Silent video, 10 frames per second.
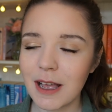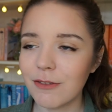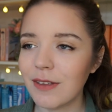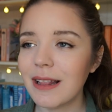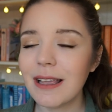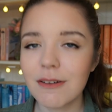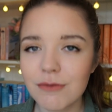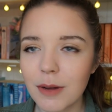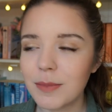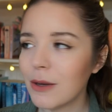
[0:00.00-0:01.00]
I feel like
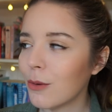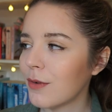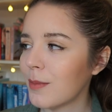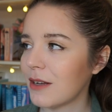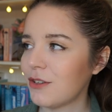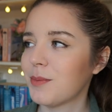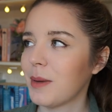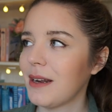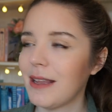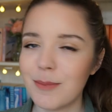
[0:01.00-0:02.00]
I've robbed the author by just
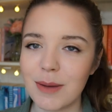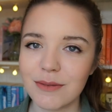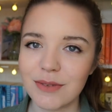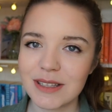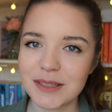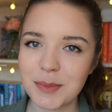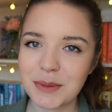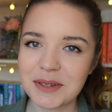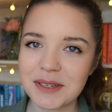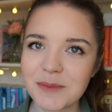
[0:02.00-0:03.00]
paying eight pounds for this
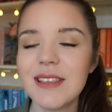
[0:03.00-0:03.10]
book.